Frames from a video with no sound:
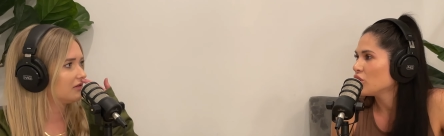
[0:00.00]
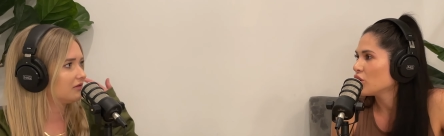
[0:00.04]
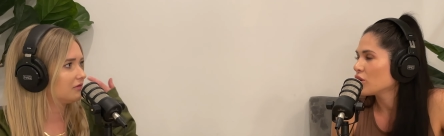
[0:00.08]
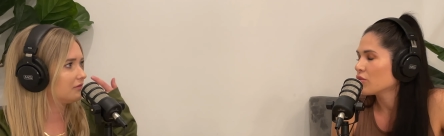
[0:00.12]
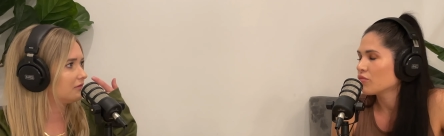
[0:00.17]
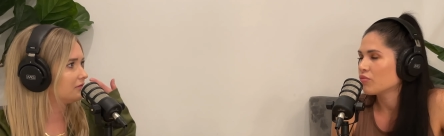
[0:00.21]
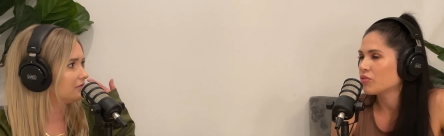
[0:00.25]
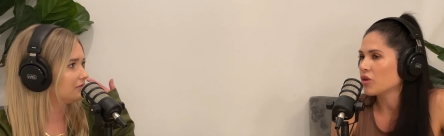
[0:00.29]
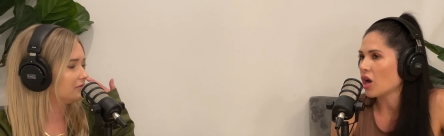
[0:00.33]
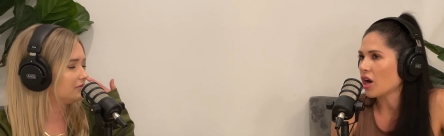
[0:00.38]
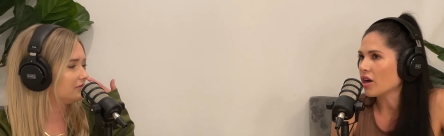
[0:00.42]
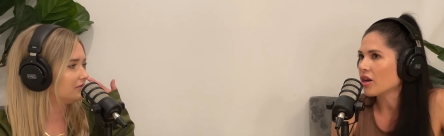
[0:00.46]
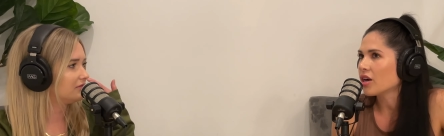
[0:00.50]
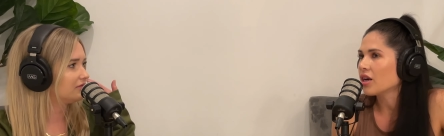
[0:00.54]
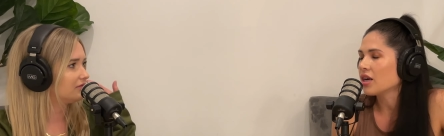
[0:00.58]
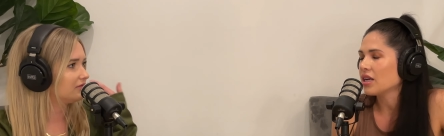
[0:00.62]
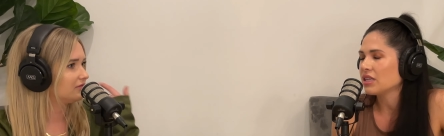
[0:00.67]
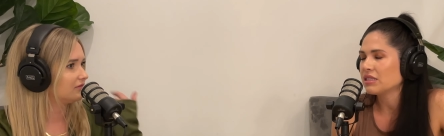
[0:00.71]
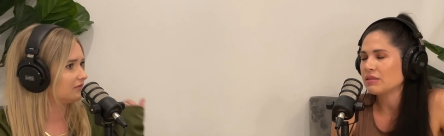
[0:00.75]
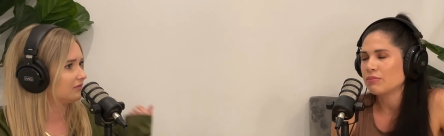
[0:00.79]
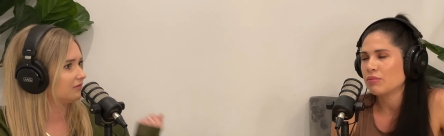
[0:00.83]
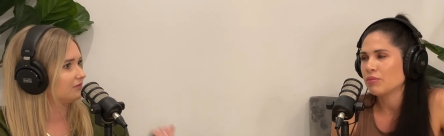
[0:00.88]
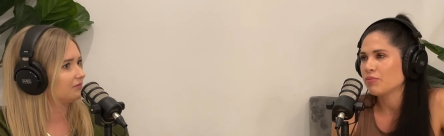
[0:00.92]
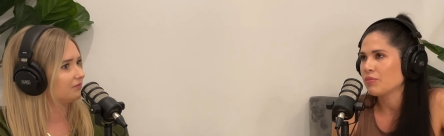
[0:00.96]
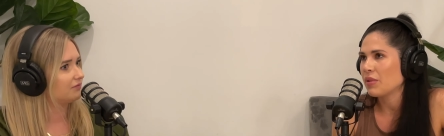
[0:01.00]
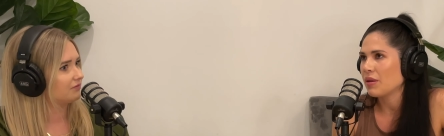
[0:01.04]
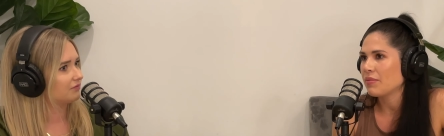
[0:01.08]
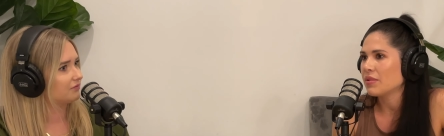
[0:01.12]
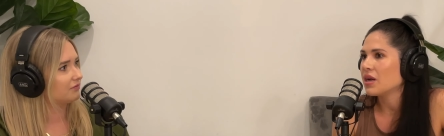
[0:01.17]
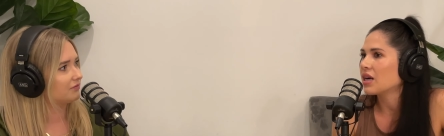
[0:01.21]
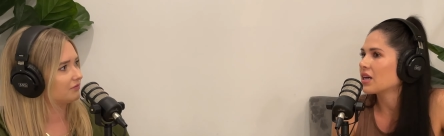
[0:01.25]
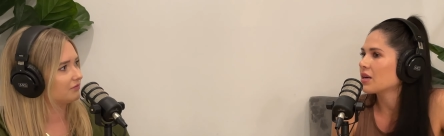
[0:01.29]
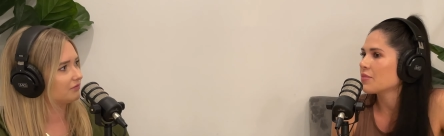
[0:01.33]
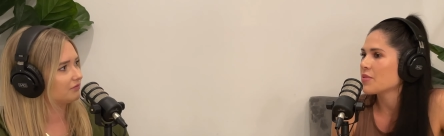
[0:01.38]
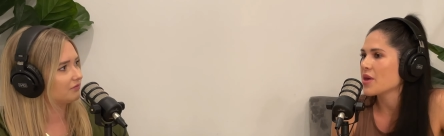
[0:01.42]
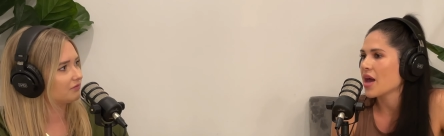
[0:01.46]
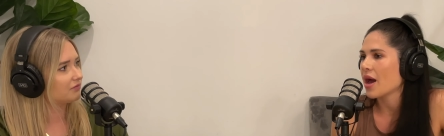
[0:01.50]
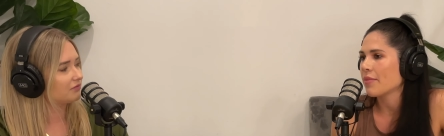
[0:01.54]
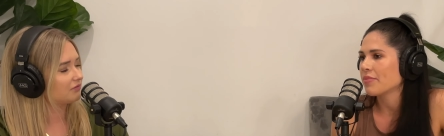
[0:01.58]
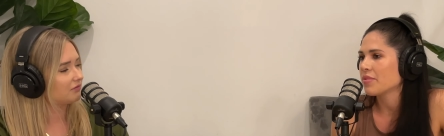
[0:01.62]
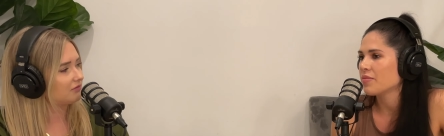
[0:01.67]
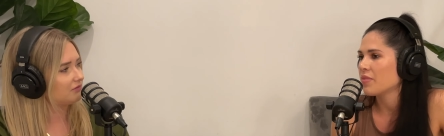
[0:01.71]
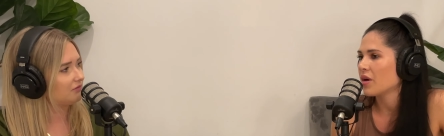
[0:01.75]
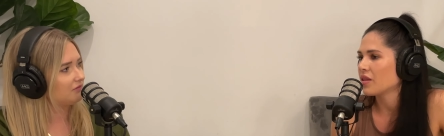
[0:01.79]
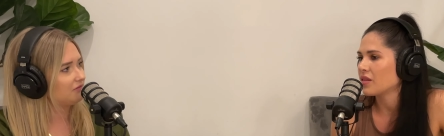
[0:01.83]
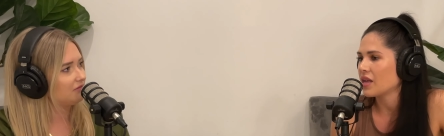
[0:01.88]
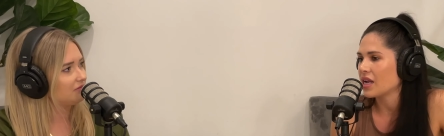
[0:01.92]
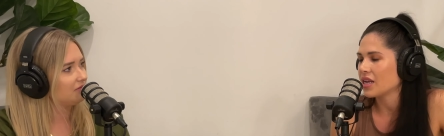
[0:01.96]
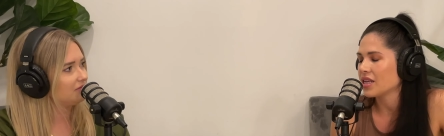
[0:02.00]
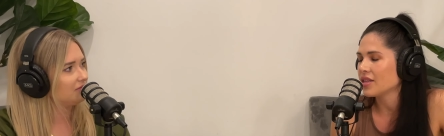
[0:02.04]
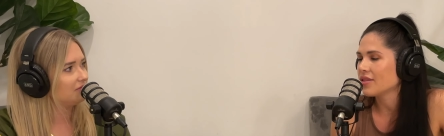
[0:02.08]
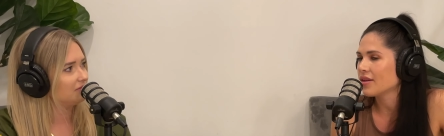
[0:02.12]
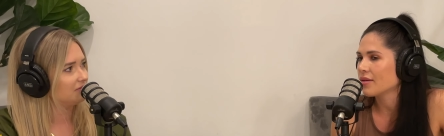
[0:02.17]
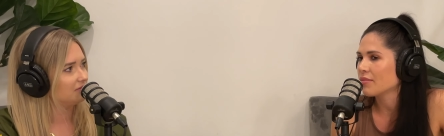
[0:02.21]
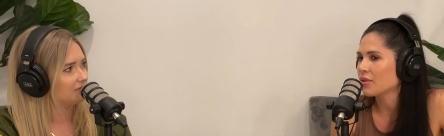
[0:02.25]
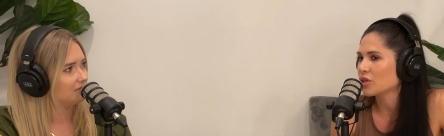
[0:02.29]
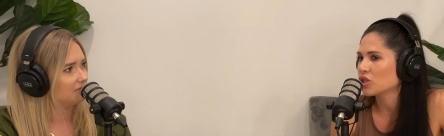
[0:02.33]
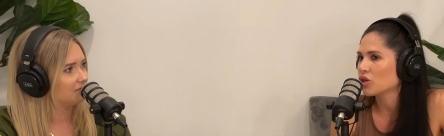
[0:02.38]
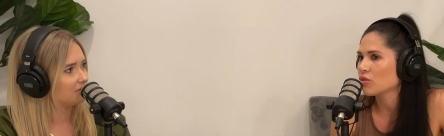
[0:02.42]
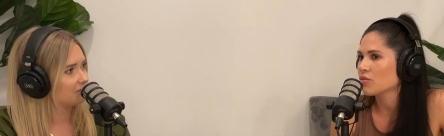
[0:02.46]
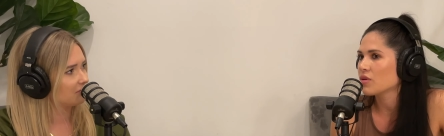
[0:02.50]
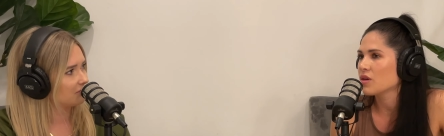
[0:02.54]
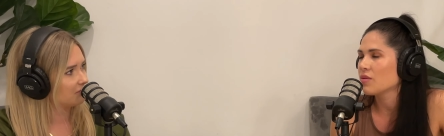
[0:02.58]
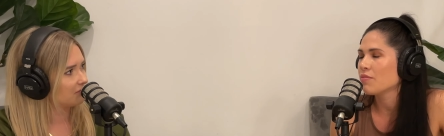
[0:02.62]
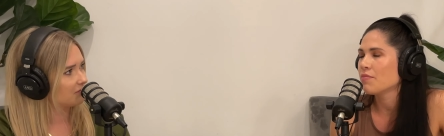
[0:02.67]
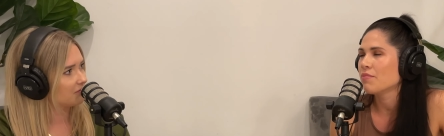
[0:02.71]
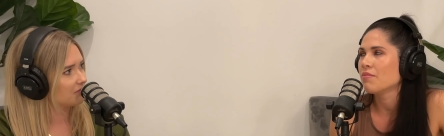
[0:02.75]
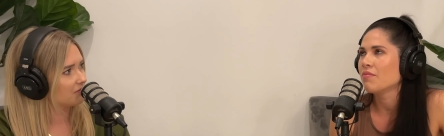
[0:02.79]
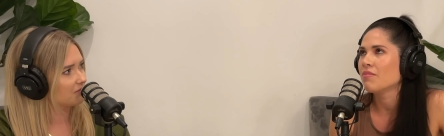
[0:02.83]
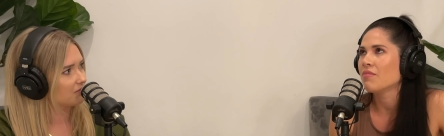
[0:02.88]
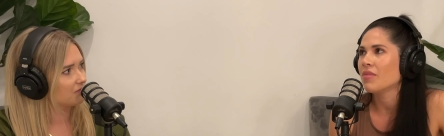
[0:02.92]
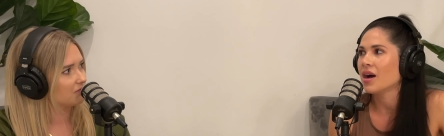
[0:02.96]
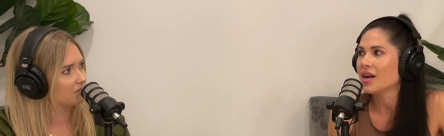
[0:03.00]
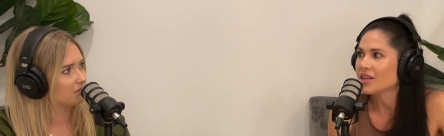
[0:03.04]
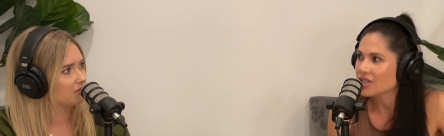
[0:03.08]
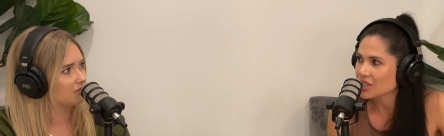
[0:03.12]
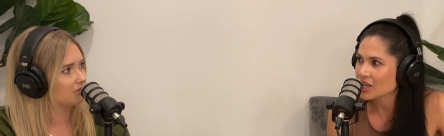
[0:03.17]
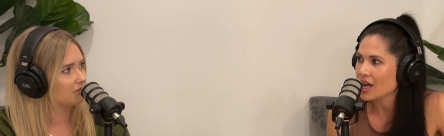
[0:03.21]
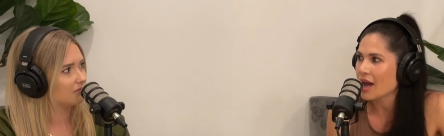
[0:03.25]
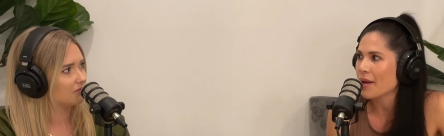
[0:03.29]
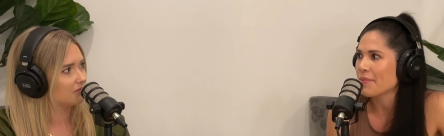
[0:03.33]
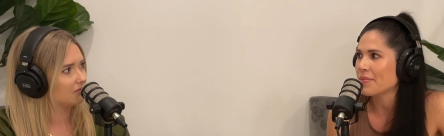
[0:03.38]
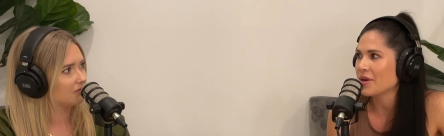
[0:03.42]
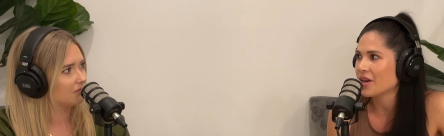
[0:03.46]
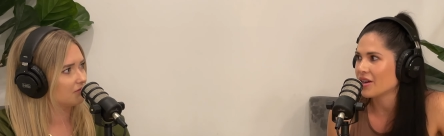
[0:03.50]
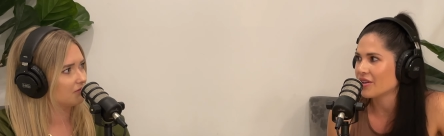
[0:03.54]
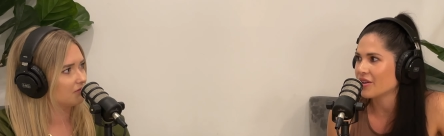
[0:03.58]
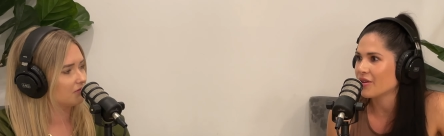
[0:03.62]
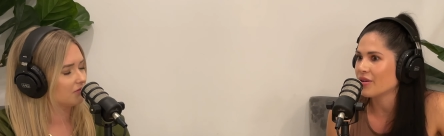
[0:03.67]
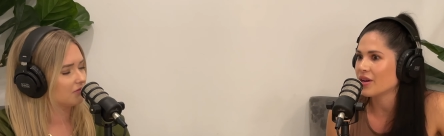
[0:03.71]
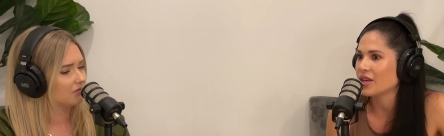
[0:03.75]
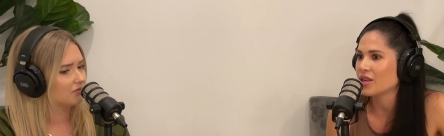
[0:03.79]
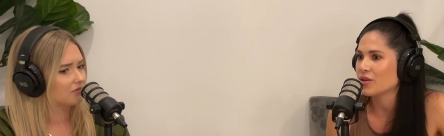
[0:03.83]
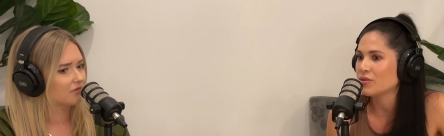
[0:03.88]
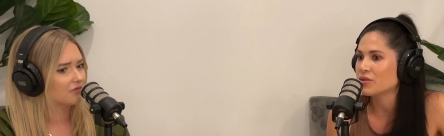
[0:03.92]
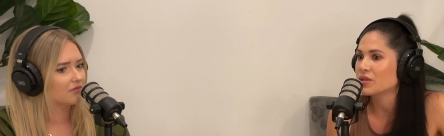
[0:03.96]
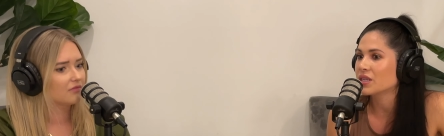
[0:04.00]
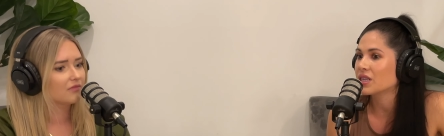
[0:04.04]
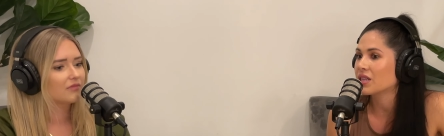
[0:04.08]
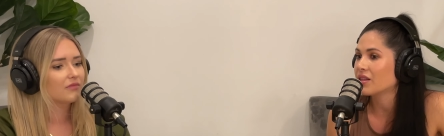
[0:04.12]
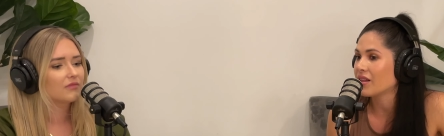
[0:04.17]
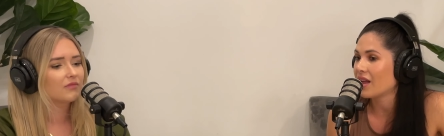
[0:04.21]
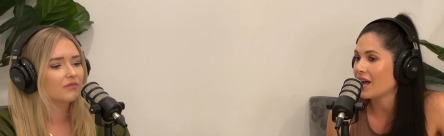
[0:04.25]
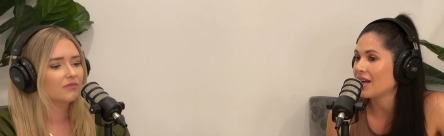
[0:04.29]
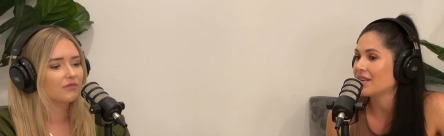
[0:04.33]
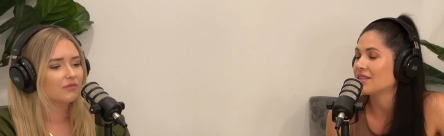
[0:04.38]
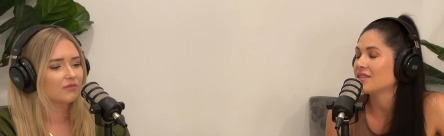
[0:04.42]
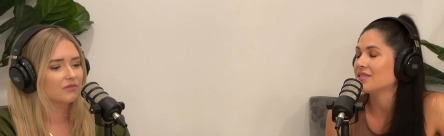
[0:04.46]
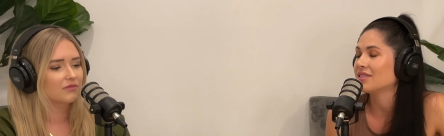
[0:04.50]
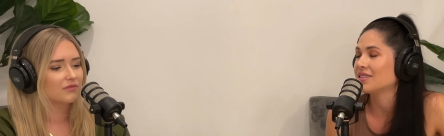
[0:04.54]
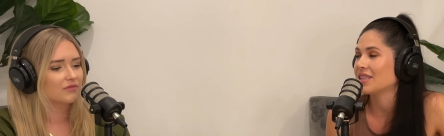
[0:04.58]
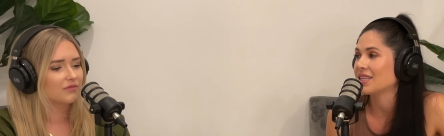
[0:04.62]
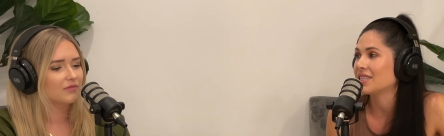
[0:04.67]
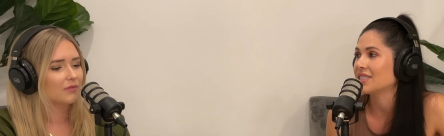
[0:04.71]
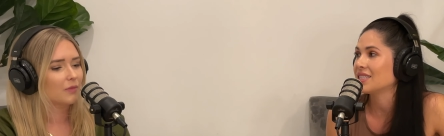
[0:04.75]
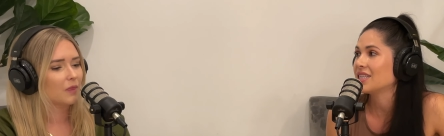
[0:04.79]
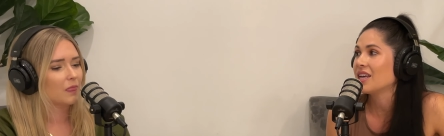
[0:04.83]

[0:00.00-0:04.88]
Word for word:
Speaker 1: your daughter is maybe not going to be happy about that either, but she'll be much happier knowing you declined and sent a